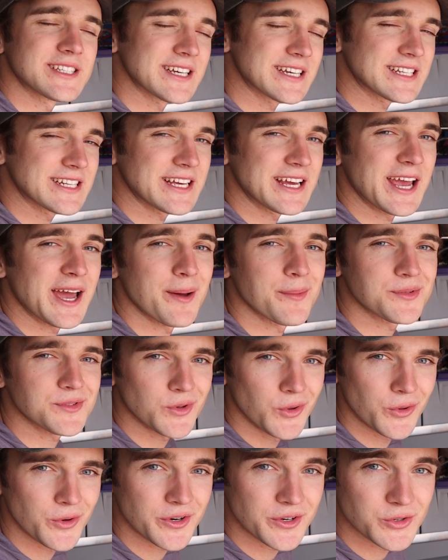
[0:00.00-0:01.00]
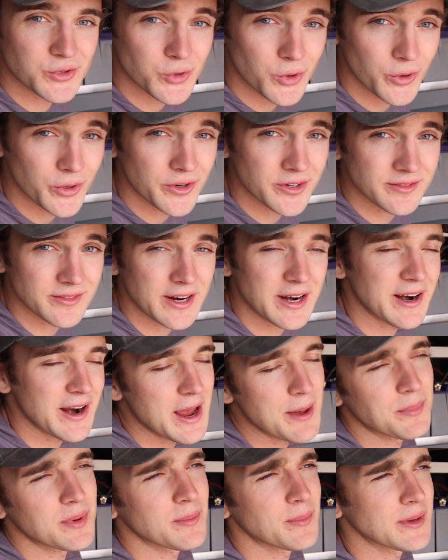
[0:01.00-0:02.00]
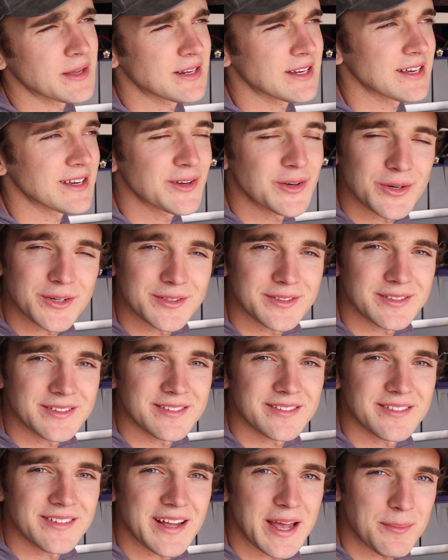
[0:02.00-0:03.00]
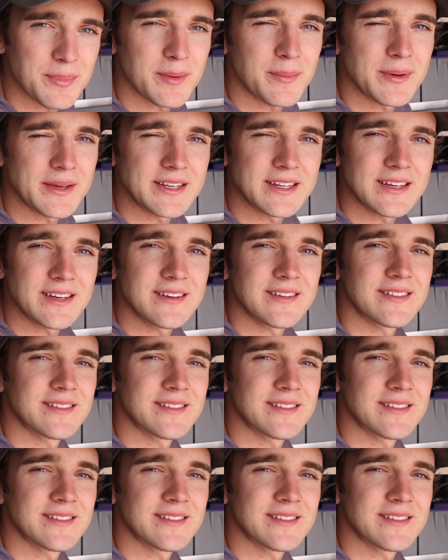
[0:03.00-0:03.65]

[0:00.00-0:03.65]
60 amp solar controller, or MPPT. MPPT?